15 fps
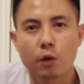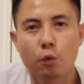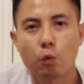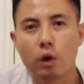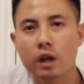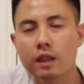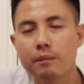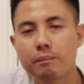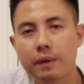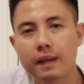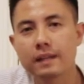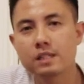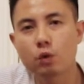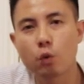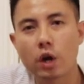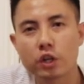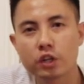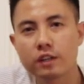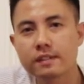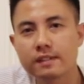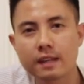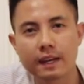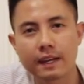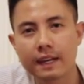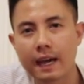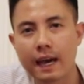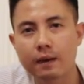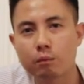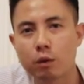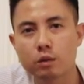One of the biggest questions that I
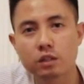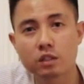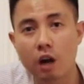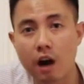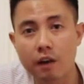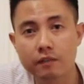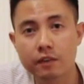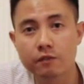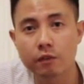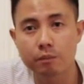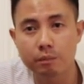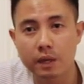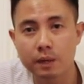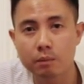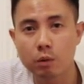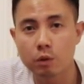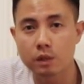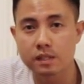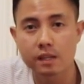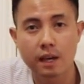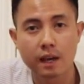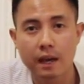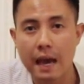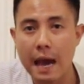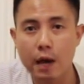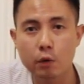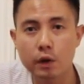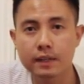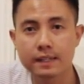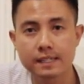get most often from people is,
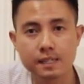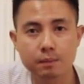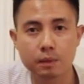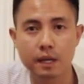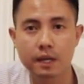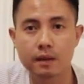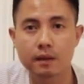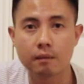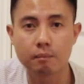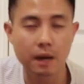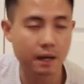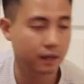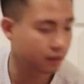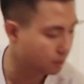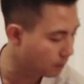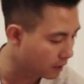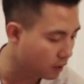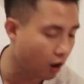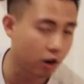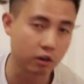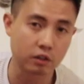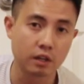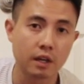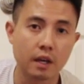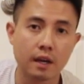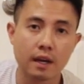how do I discipline my dog?